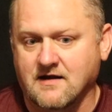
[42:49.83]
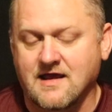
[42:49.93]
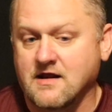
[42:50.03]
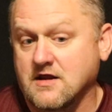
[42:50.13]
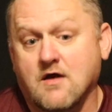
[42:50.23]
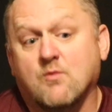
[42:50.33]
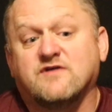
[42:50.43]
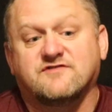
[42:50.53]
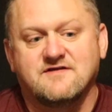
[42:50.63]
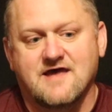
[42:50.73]
and we
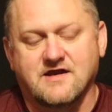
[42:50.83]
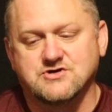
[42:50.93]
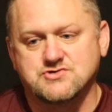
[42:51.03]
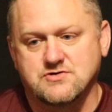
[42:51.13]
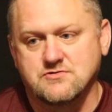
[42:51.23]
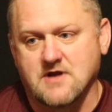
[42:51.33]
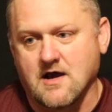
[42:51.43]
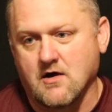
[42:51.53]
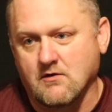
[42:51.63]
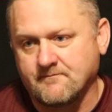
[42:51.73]
see that in Drew
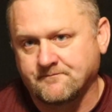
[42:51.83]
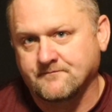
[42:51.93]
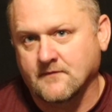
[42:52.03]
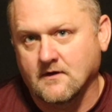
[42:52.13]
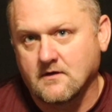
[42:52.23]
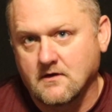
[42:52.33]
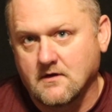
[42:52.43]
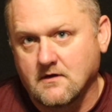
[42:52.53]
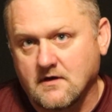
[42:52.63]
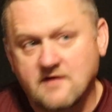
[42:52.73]
now,
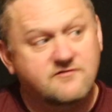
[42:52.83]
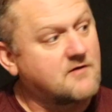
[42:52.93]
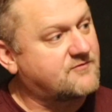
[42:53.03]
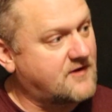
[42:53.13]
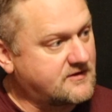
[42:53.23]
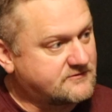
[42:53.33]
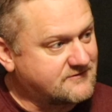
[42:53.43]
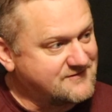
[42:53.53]
in some things.